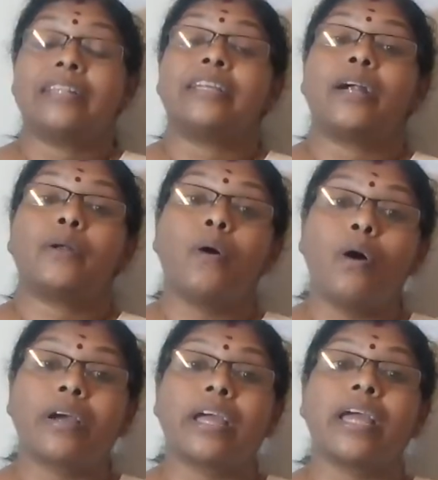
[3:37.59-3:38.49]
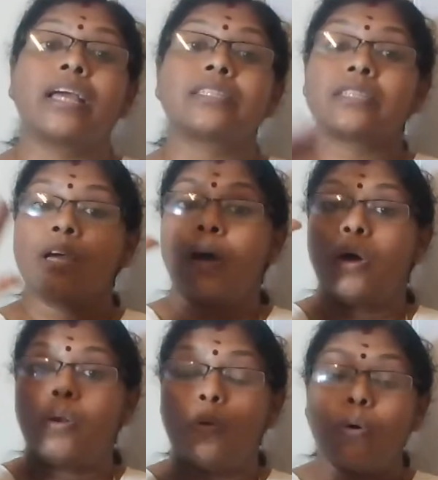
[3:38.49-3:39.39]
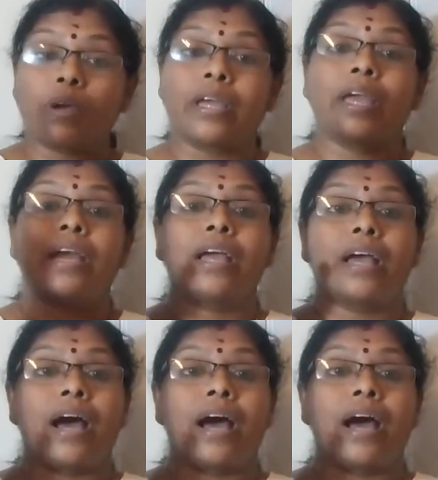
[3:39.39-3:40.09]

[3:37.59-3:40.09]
The dog is looking